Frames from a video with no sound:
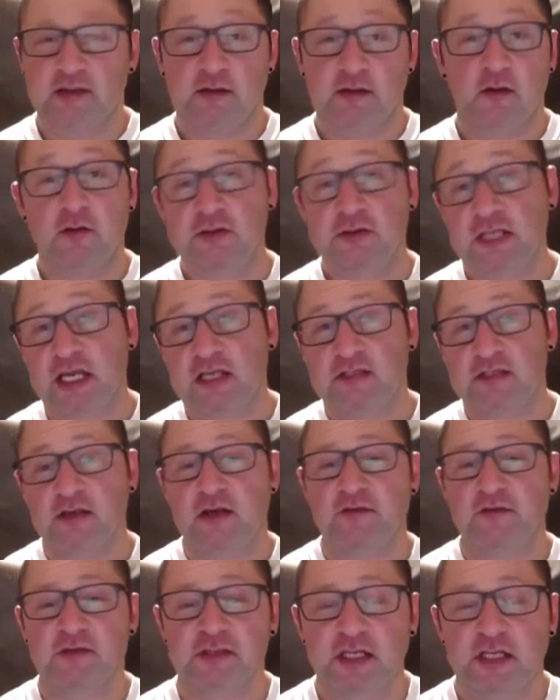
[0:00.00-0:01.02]
Jose has
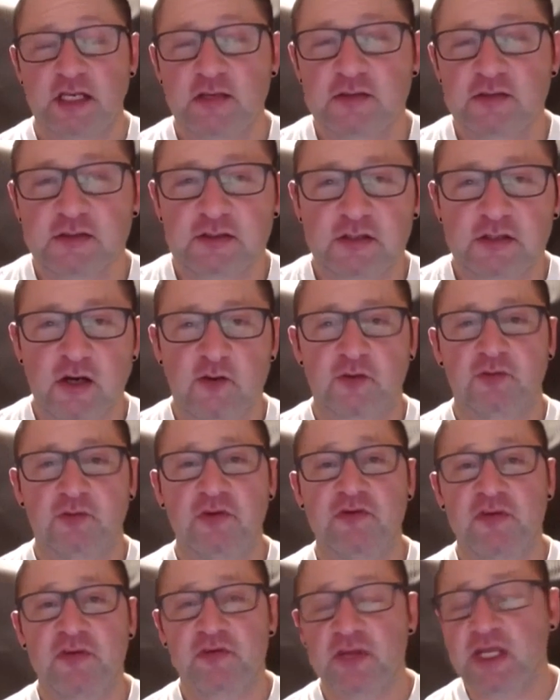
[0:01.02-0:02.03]
often said he used to start with
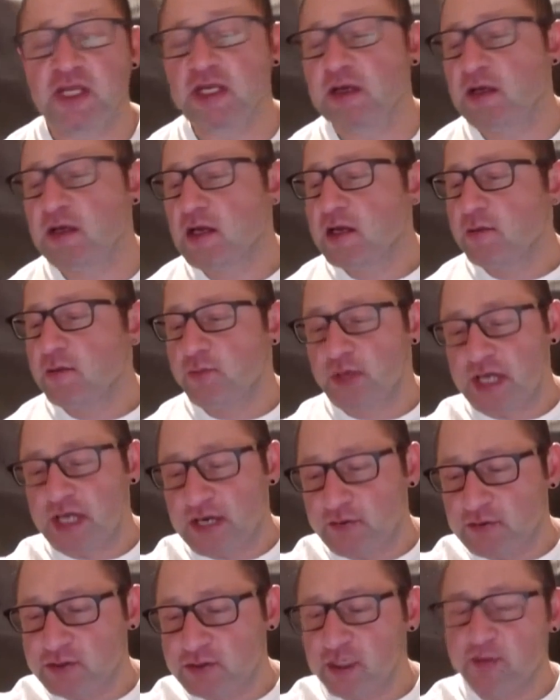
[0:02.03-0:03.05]
315, but I
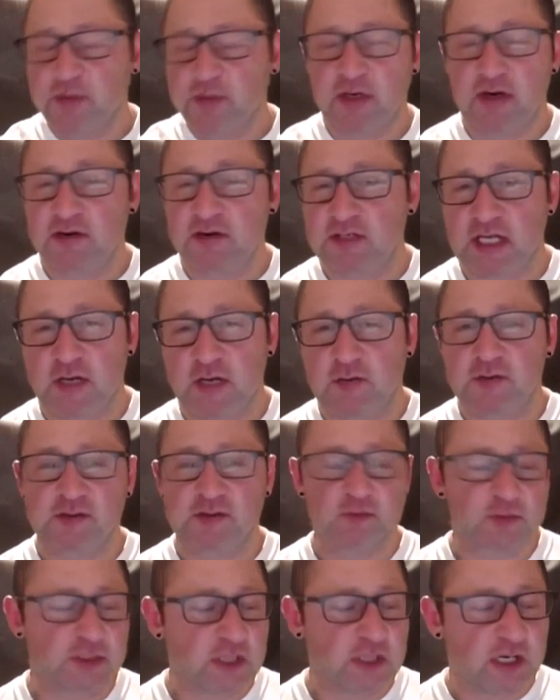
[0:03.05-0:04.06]
would jump. You know, I was, I
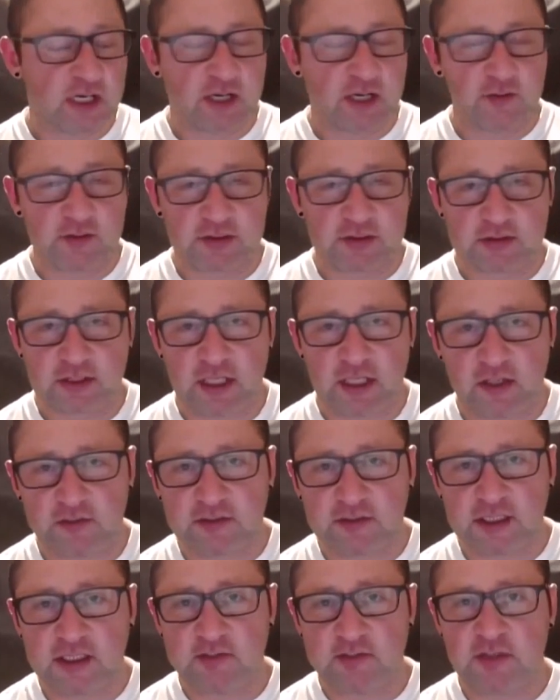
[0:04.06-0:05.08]
was young, I was
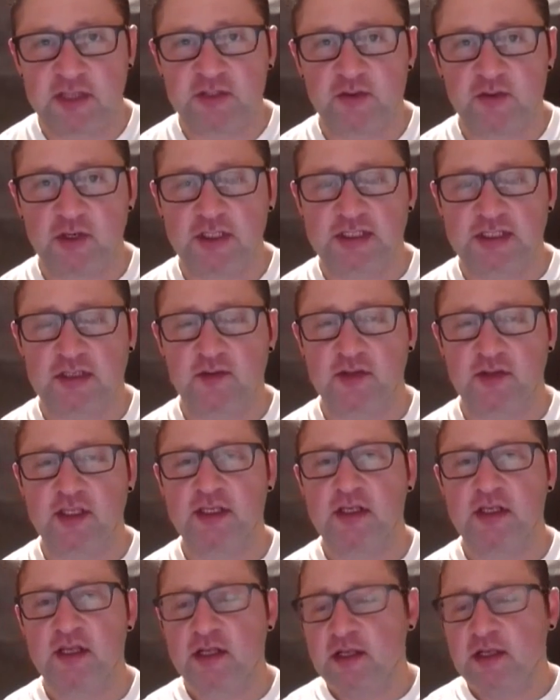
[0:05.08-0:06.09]
healthy, my joints and
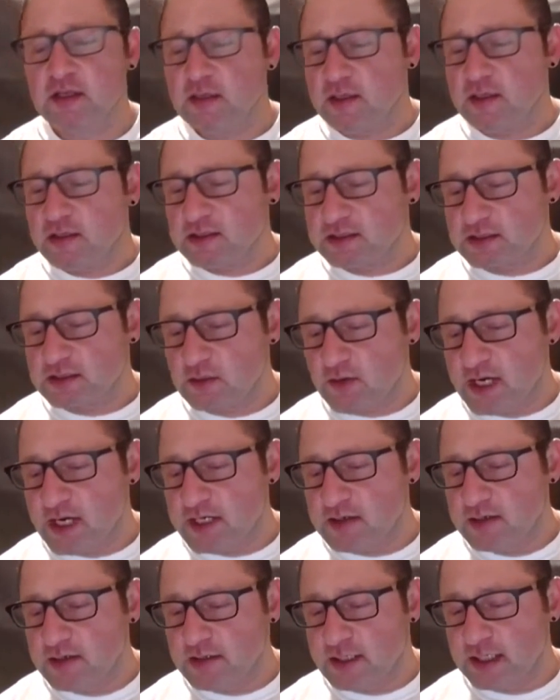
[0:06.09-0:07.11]
everything, so I
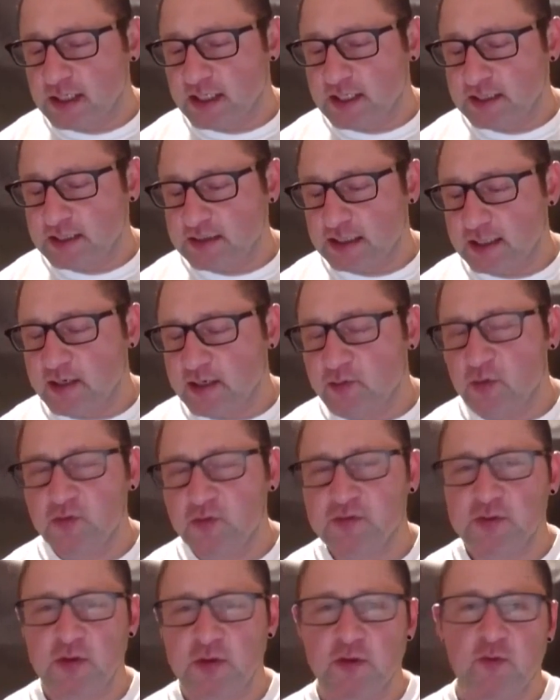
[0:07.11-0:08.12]
could uh, I could move
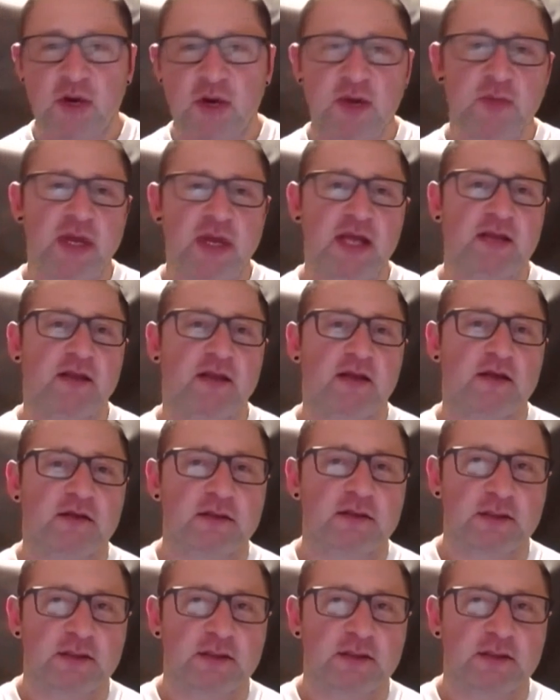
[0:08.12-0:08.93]
some good weight back then.